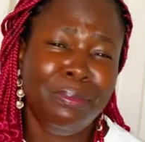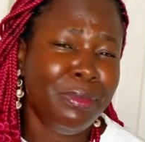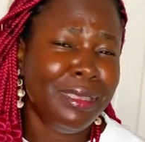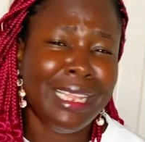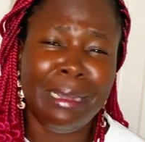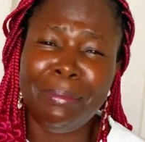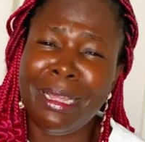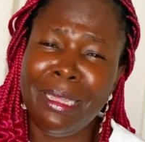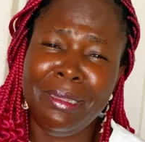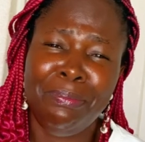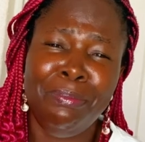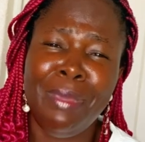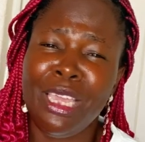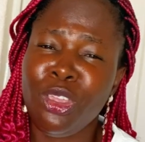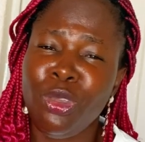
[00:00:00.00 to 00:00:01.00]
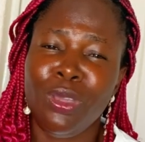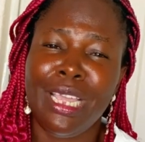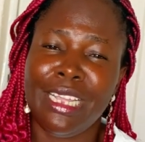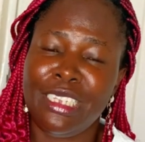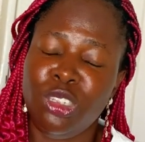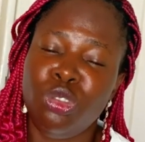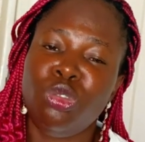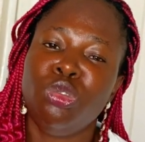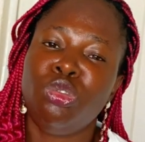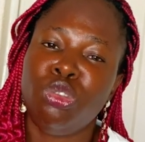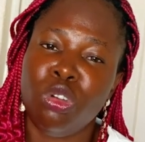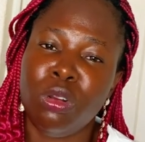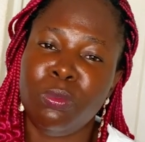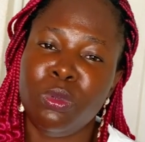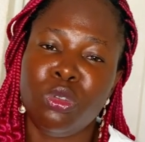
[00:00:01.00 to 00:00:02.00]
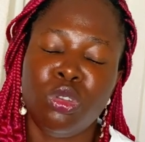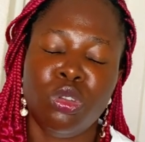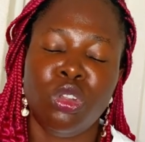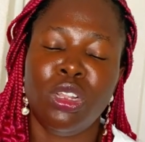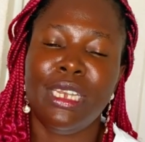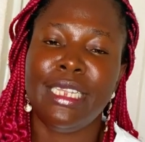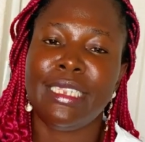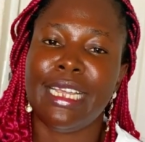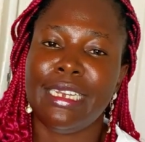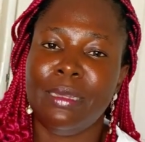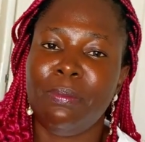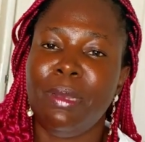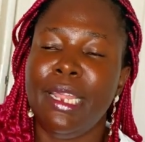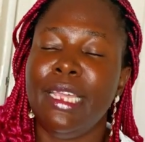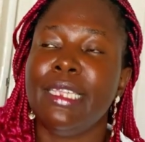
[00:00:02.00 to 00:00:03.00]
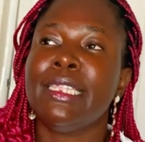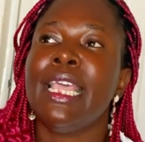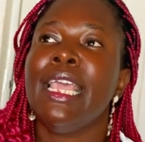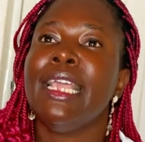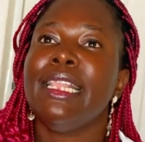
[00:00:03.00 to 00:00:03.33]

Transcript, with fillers: that might make you get into trouble so don't litter the place